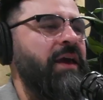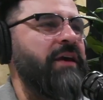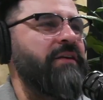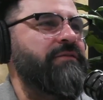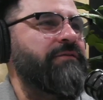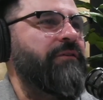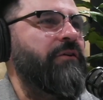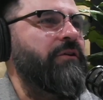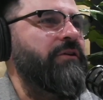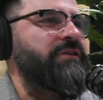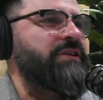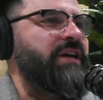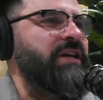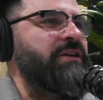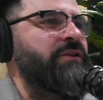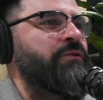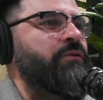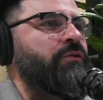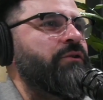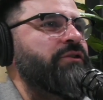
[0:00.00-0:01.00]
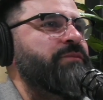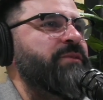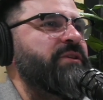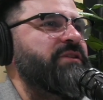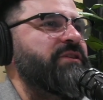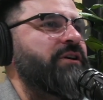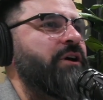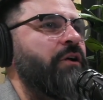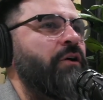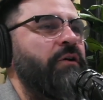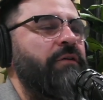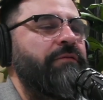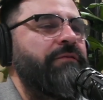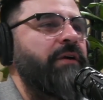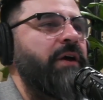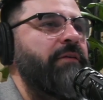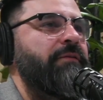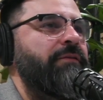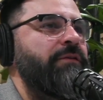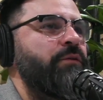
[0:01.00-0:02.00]
As far as endorsements go,
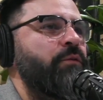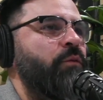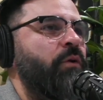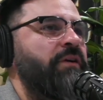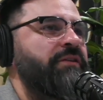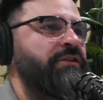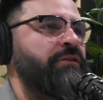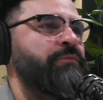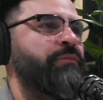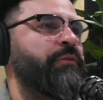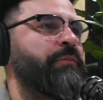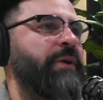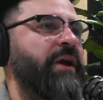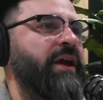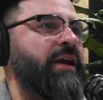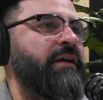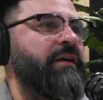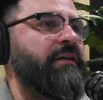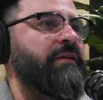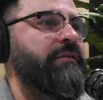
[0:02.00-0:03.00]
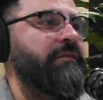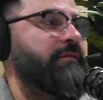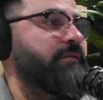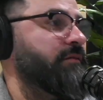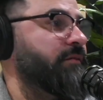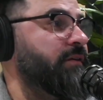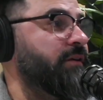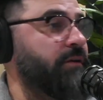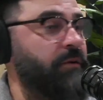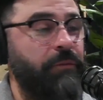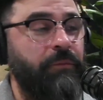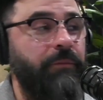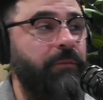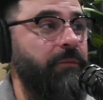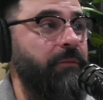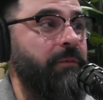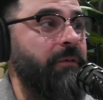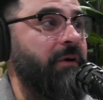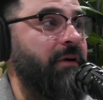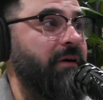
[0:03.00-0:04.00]
if you want to prepare,
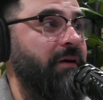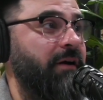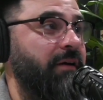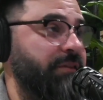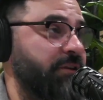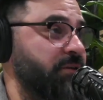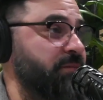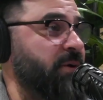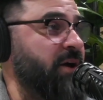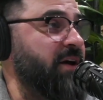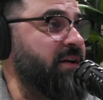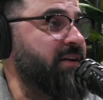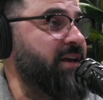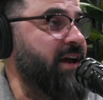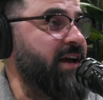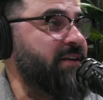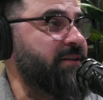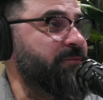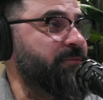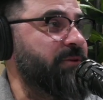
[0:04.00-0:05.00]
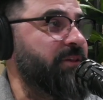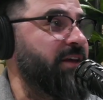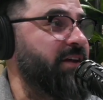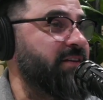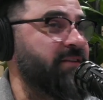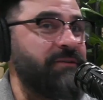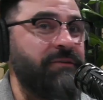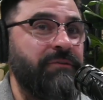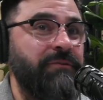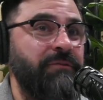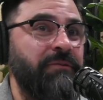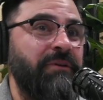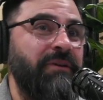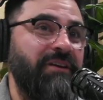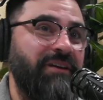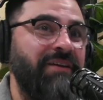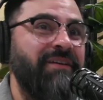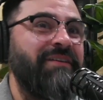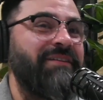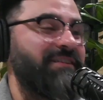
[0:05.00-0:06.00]
on this podcast, we like to
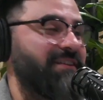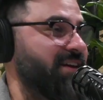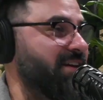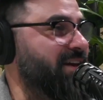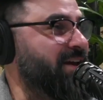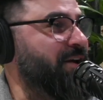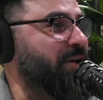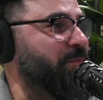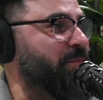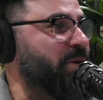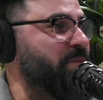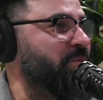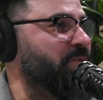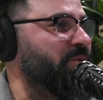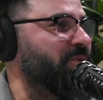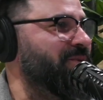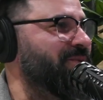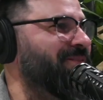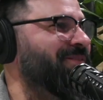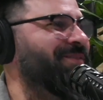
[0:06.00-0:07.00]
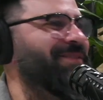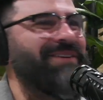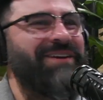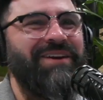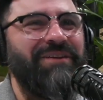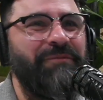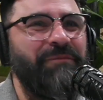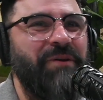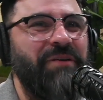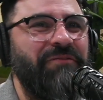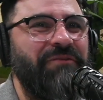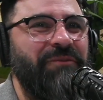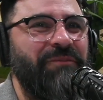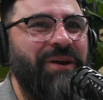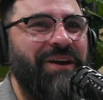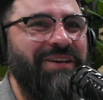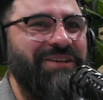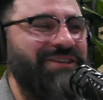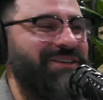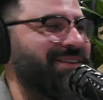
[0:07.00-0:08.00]
take care of people. We give them
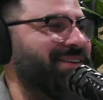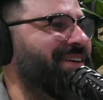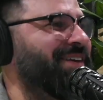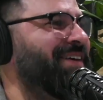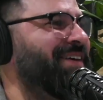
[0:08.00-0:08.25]
information.